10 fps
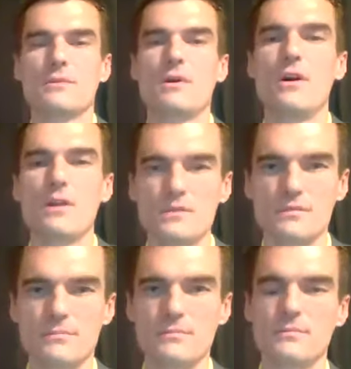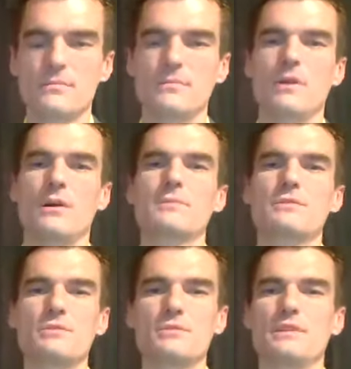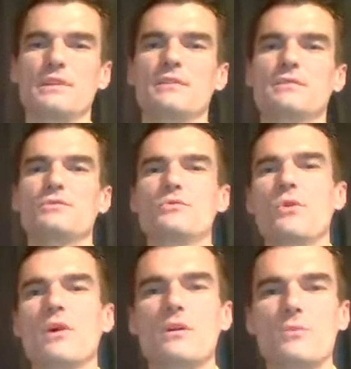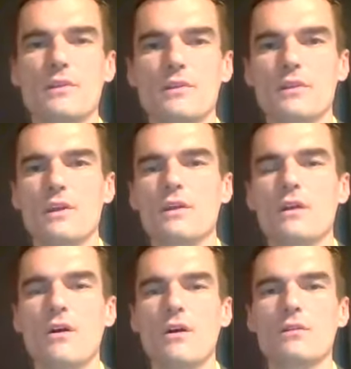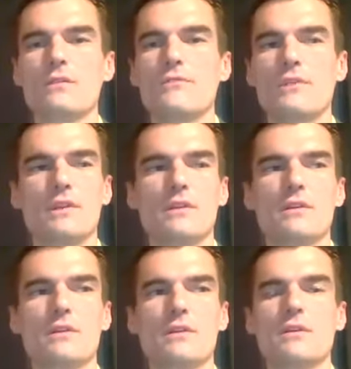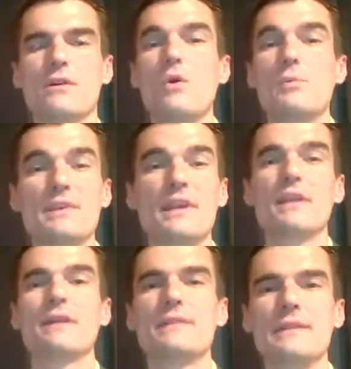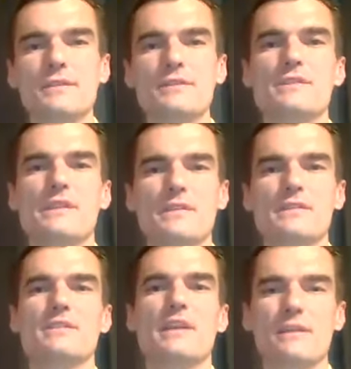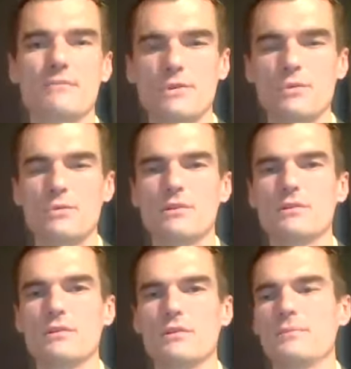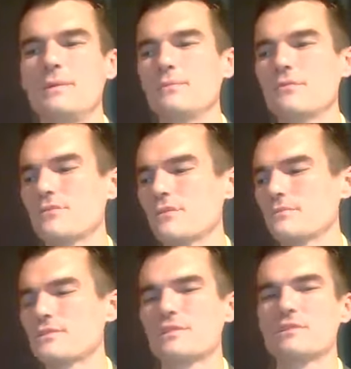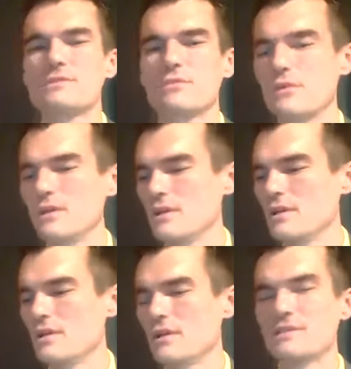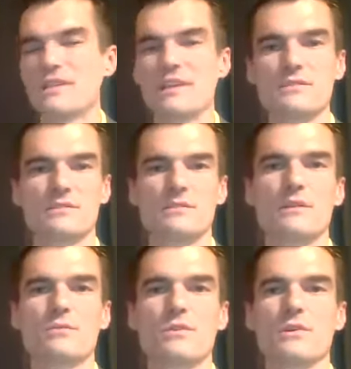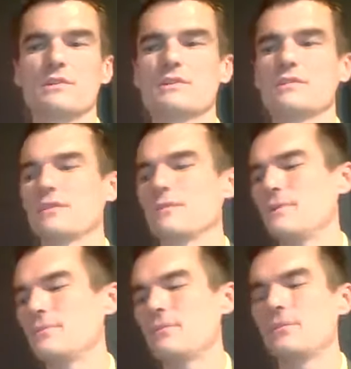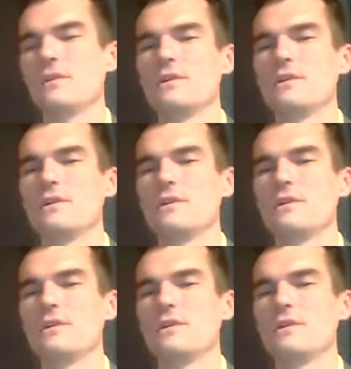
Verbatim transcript: awesome opportunity to walk with all of the open carry leaders in the state, if you will, people from Central Texas Gun Works, people